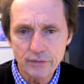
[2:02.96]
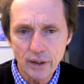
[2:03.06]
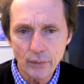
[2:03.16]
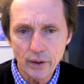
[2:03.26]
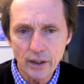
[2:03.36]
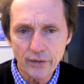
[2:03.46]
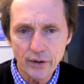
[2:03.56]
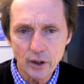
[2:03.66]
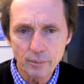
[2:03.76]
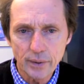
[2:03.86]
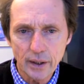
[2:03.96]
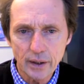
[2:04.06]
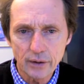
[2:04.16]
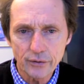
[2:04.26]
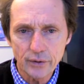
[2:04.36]
And I would lay there in
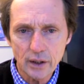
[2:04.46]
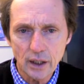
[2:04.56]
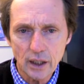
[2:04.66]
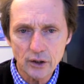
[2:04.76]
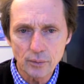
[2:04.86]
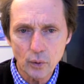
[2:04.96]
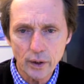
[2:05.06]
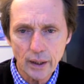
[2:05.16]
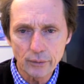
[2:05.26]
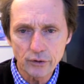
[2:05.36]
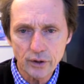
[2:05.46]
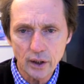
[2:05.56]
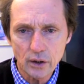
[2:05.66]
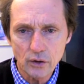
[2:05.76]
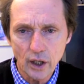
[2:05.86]
bed at 3 o'clock in the morning. I would just kind
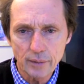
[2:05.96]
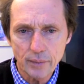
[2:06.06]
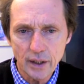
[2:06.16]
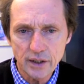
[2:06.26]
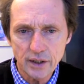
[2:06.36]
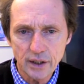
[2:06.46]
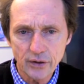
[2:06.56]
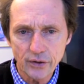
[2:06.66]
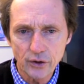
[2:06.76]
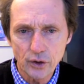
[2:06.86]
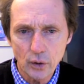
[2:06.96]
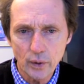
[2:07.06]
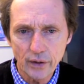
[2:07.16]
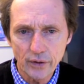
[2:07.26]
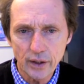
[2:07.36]
of grind my teeth
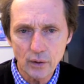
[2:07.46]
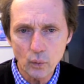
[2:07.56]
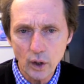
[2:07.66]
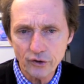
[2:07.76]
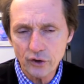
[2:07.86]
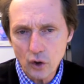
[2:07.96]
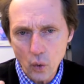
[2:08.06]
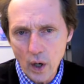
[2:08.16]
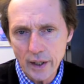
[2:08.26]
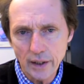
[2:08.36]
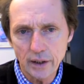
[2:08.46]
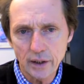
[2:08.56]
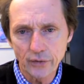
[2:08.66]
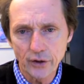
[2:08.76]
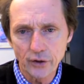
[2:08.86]
knowing that it wasn't quite
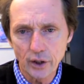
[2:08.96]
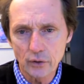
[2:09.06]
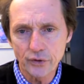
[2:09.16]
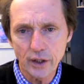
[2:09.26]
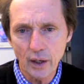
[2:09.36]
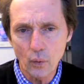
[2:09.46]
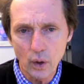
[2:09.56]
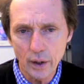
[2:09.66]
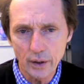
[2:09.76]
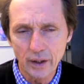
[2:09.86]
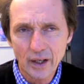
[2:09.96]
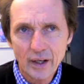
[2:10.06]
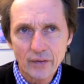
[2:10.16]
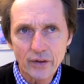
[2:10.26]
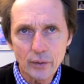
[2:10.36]
hitting the note that I wanted,
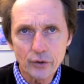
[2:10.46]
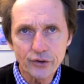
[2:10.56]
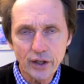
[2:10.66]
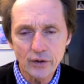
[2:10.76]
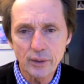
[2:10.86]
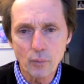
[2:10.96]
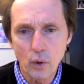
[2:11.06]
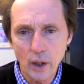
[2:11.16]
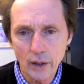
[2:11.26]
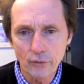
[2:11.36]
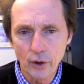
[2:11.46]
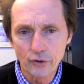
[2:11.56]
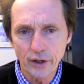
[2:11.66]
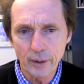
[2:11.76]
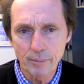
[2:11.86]
that it was sounding more like
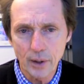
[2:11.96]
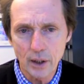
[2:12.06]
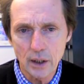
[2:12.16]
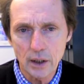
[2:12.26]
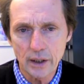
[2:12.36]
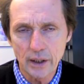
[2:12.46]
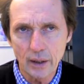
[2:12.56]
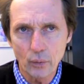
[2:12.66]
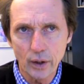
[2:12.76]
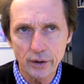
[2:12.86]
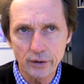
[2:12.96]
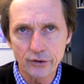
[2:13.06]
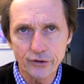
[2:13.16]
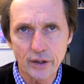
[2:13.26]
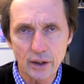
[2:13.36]
Roseanne Barr, and I wanted to
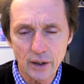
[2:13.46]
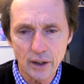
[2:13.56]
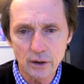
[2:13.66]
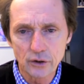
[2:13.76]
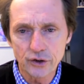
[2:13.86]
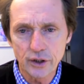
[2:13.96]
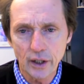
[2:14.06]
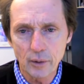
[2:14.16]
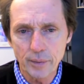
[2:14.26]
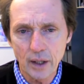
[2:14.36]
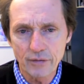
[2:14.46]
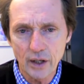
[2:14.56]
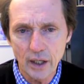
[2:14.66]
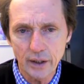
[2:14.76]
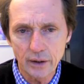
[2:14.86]
sound like Luciano
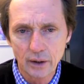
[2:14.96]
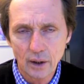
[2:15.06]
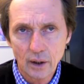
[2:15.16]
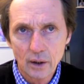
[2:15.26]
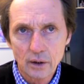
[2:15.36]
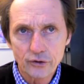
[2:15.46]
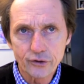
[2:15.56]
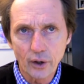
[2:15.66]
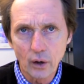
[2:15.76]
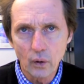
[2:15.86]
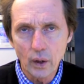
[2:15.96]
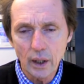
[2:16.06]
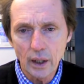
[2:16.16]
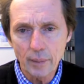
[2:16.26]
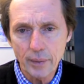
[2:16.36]
Pavarotti. So
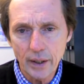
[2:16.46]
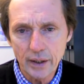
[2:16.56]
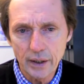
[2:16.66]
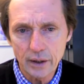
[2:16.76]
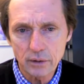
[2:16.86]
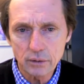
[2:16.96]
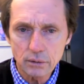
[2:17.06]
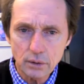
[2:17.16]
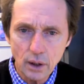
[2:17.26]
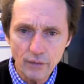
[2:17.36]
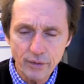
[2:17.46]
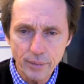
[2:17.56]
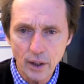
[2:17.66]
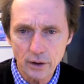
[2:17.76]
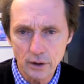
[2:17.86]
up I get, coffee
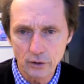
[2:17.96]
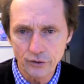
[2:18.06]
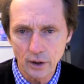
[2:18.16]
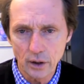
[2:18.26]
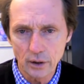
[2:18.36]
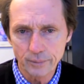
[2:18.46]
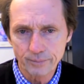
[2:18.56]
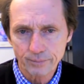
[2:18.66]
pot goes on,